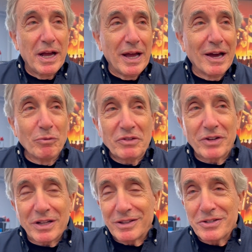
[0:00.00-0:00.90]
And we've
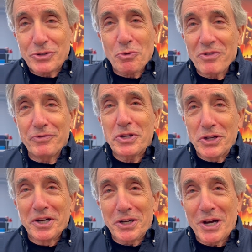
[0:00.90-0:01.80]
got these terrific
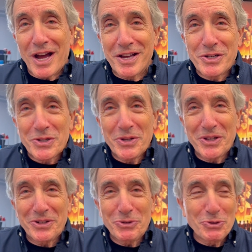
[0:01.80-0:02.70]
young guys
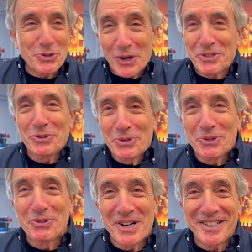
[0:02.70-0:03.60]
that you talked to a
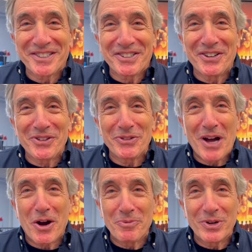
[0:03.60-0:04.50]
little while ago, the
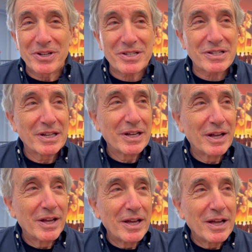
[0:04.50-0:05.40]
harmonists.
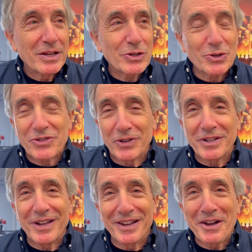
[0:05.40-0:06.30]
So it's fun
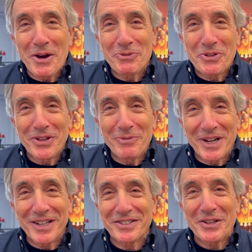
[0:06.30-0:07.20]
to hang out with them.
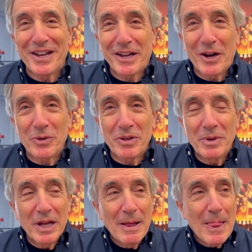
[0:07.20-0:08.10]
I get to hang out with them.
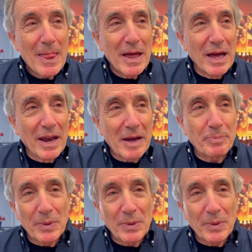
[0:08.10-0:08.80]
And I,